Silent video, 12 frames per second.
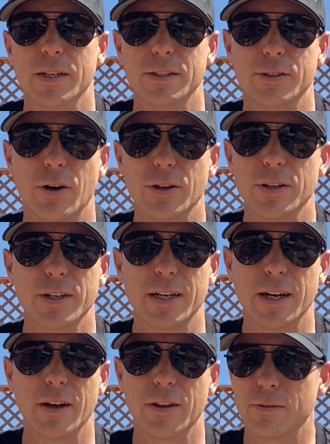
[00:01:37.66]
started looking
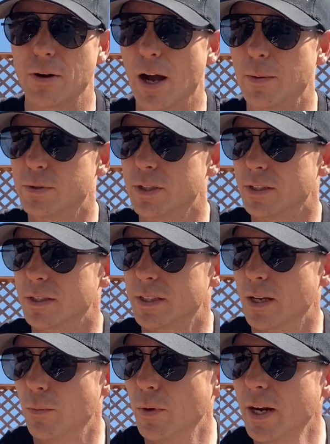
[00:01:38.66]
at other options,
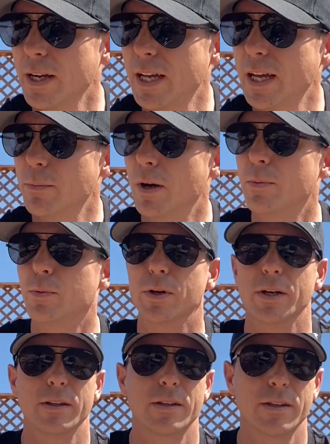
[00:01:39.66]
and what I came up
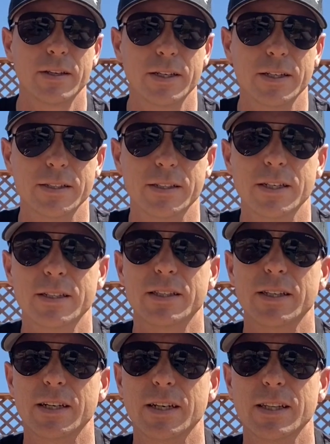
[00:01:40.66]
with is this
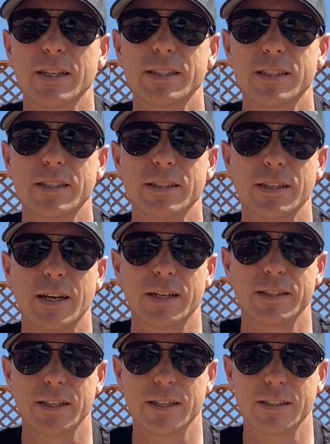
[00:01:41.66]
thing. And this is, like I
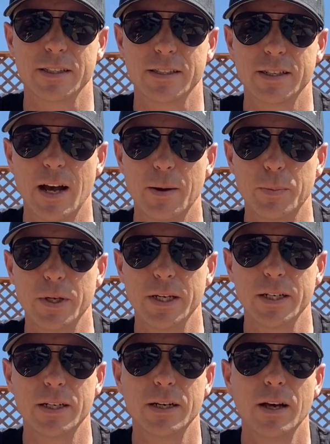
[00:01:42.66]
said, it's the Topeak